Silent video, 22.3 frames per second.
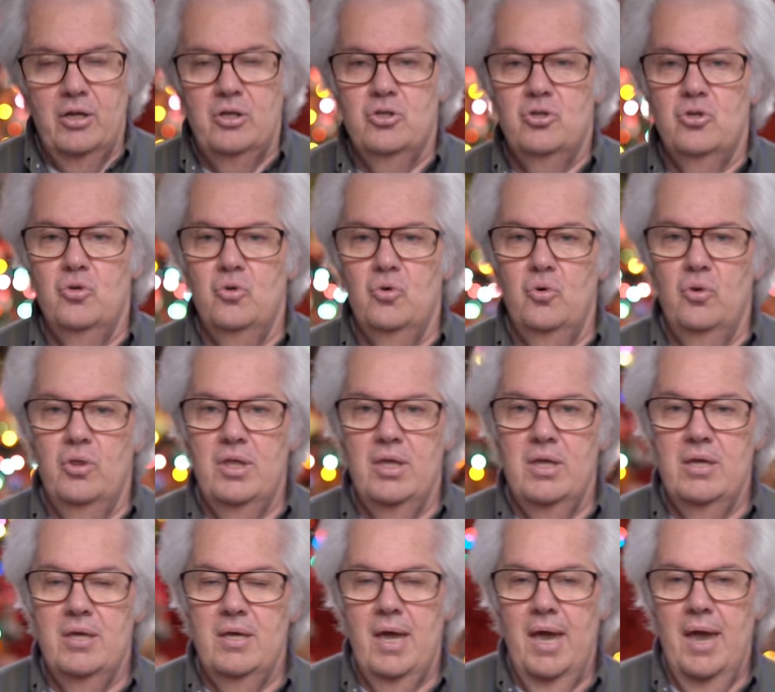to
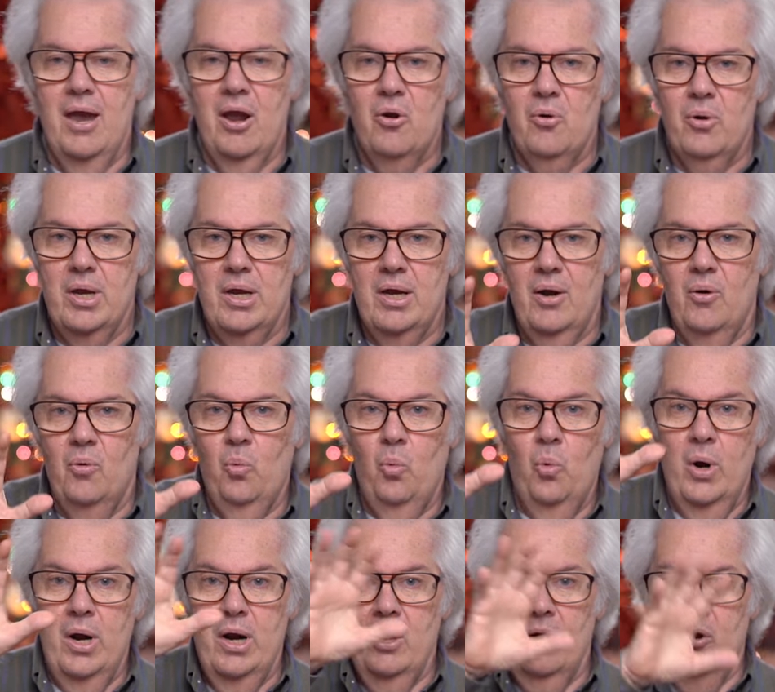the area
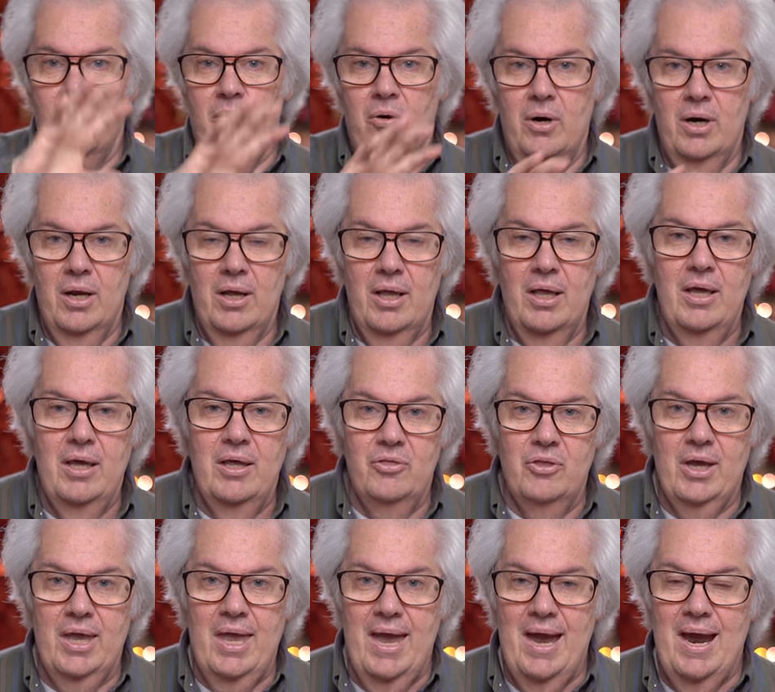where
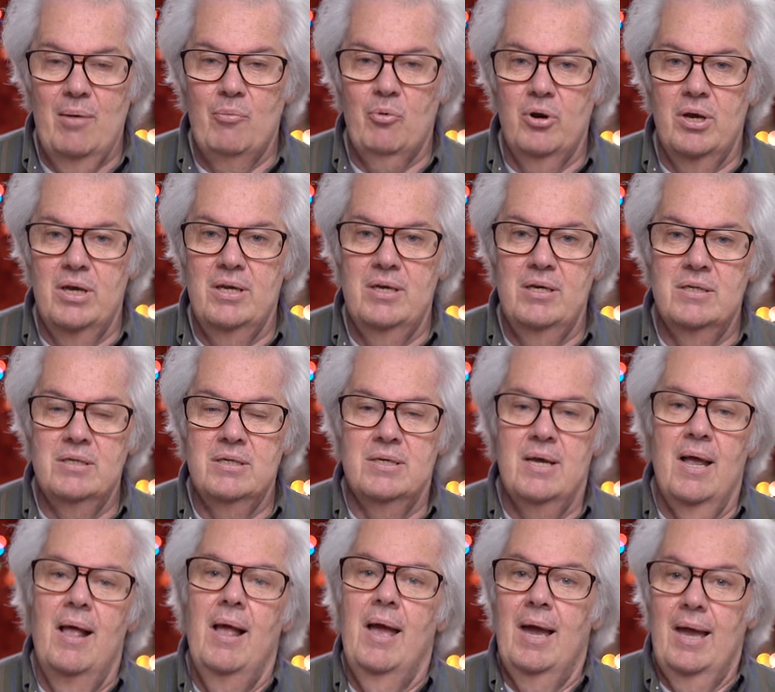the camera is
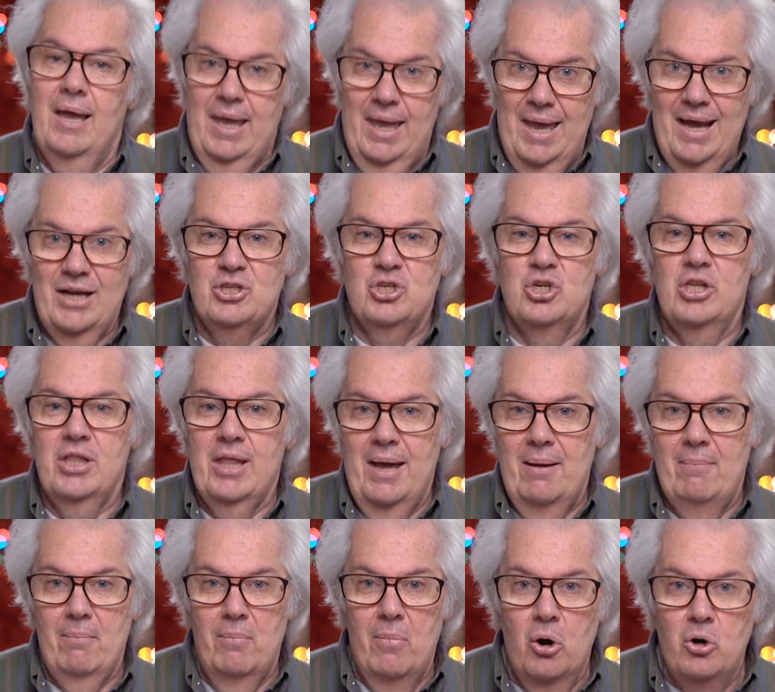catching
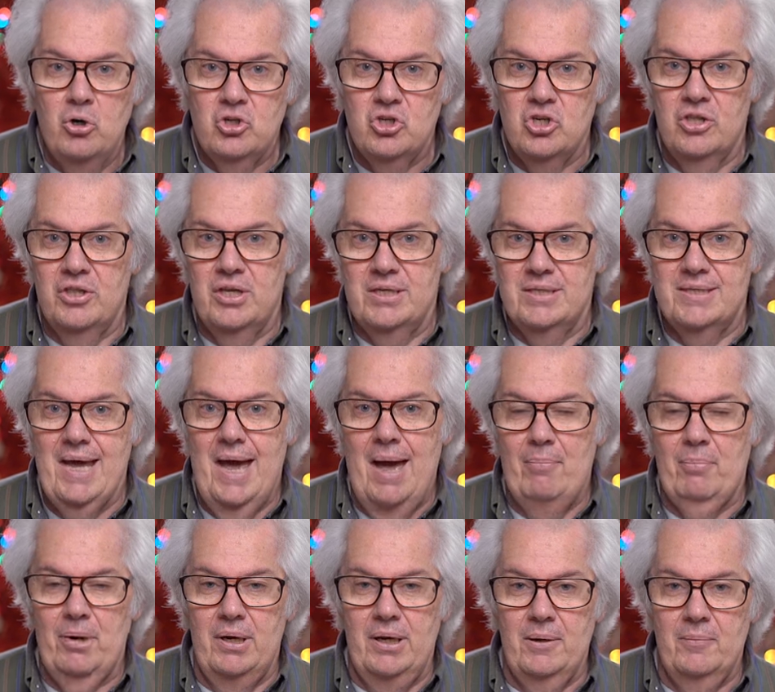that motion that's
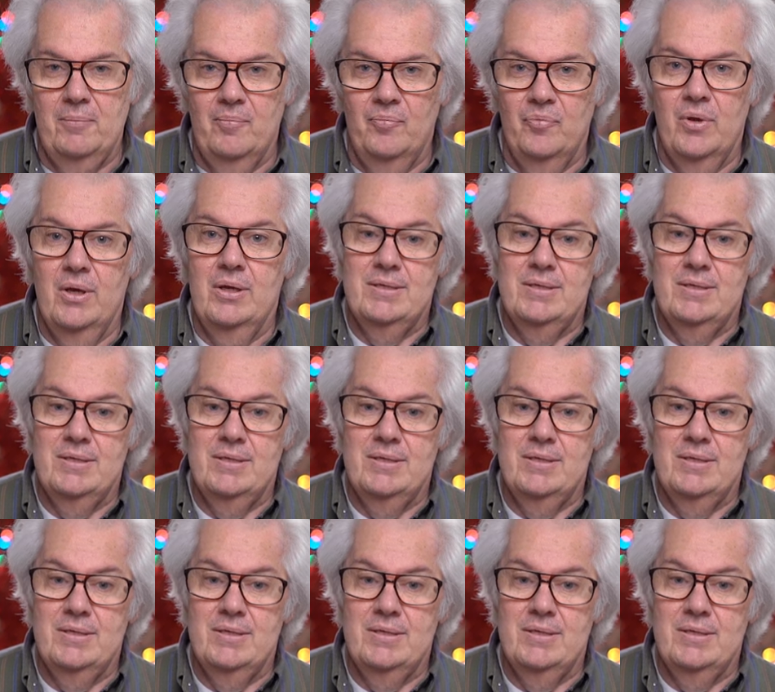happening,